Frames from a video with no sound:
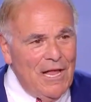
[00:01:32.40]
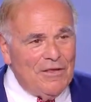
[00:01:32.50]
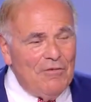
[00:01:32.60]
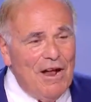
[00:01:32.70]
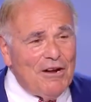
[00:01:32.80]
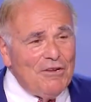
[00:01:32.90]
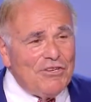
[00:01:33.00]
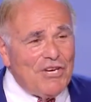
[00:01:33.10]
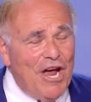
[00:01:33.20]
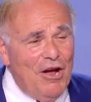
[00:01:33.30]
record
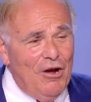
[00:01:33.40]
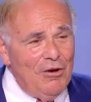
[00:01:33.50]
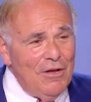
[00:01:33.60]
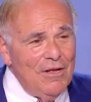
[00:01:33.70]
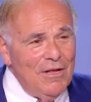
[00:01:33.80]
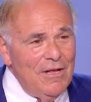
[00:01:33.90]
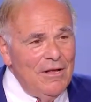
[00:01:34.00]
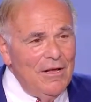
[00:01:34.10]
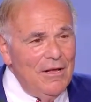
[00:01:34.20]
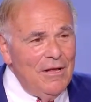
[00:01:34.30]
show
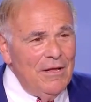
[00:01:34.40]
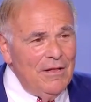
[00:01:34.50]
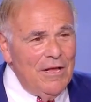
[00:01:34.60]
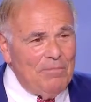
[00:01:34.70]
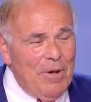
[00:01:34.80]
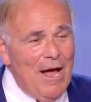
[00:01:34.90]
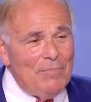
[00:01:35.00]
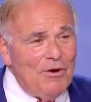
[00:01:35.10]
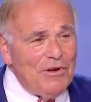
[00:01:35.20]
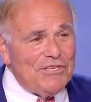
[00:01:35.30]
that
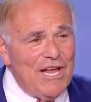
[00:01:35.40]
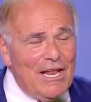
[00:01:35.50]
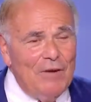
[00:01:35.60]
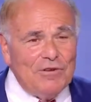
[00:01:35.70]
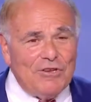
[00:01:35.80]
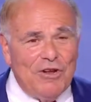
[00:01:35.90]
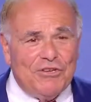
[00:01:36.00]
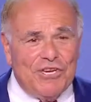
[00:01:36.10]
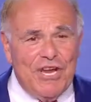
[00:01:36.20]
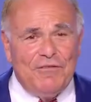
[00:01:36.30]
Bob Torselli was our
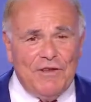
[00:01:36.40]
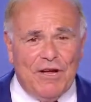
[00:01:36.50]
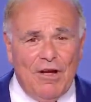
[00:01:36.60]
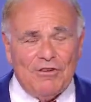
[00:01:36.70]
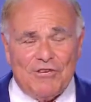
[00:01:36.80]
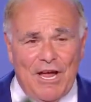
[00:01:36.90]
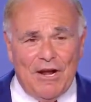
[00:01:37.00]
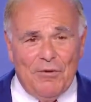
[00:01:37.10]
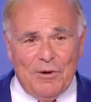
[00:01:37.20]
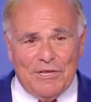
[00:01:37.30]
chief
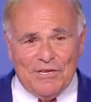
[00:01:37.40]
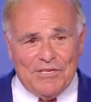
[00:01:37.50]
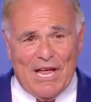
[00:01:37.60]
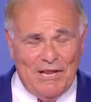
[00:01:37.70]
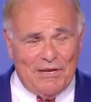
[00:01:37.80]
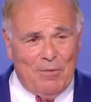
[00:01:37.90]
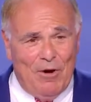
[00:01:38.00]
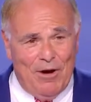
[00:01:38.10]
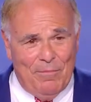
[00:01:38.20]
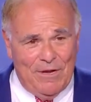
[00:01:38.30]
negotiator with the State
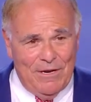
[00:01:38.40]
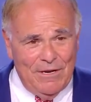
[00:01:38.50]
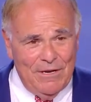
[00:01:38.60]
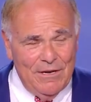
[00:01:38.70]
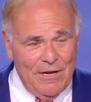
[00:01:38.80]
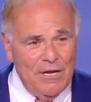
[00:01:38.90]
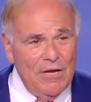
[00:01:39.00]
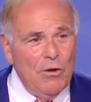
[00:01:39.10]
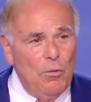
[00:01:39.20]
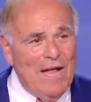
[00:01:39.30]
Department,
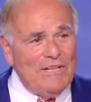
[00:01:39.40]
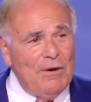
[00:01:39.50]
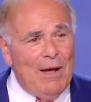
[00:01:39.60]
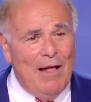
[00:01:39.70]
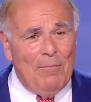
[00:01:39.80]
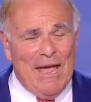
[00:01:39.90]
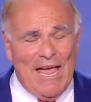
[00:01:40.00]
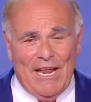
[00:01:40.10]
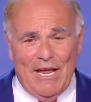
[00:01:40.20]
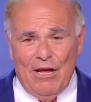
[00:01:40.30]
went to
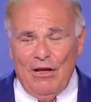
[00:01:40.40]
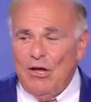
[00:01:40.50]
Albania